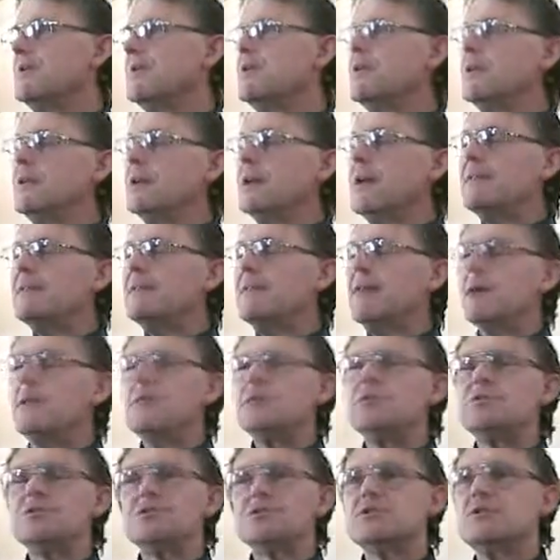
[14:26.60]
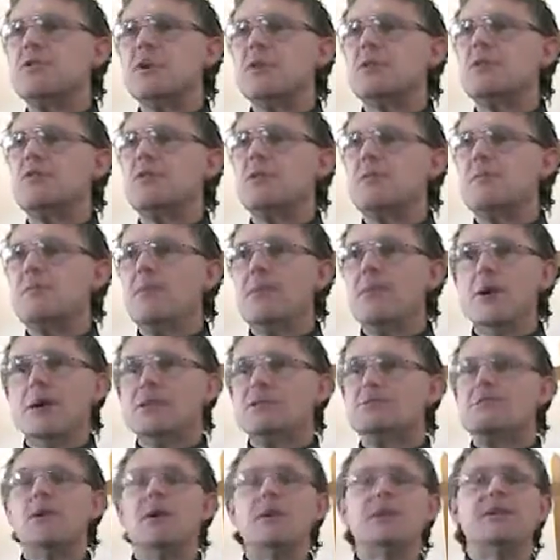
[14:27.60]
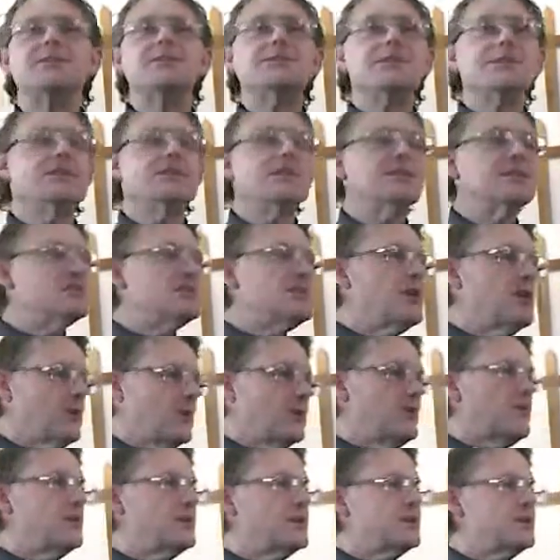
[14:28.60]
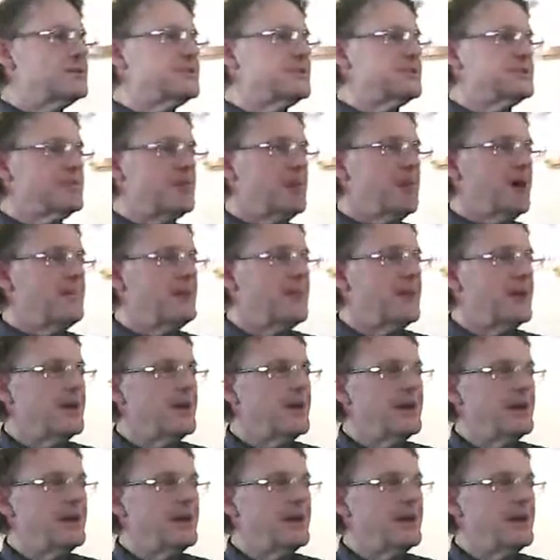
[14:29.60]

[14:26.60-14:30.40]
If your love language is not, and as mine isn't, is not quality time,